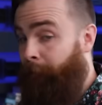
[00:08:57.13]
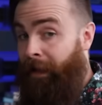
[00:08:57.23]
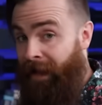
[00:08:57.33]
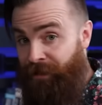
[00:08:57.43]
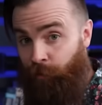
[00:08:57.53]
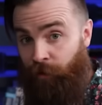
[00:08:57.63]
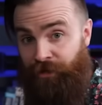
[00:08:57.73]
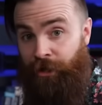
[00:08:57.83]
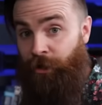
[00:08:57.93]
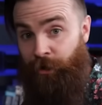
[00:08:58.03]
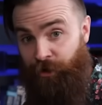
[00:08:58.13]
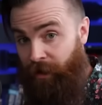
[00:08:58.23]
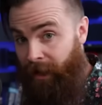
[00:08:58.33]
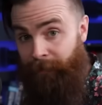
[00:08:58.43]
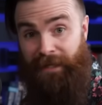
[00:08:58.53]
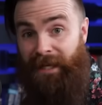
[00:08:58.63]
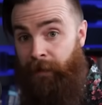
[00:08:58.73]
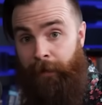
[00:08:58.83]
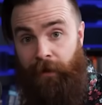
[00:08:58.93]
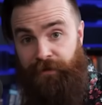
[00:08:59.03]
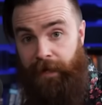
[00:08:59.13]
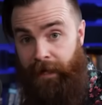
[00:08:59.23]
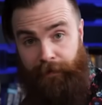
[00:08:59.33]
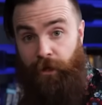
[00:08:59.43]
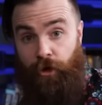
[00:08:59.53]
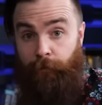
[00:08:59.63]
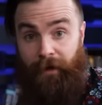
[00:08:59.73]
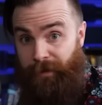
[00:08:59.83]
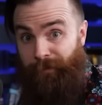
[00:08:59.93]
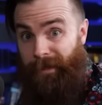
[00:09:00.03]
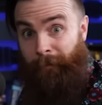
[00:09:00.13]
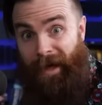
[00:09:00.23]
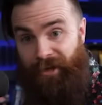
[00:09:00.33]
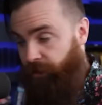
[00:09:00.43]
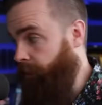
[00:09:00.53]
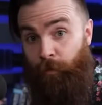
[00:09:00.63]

passwords, usernames, emails, anything you could possibly imagine.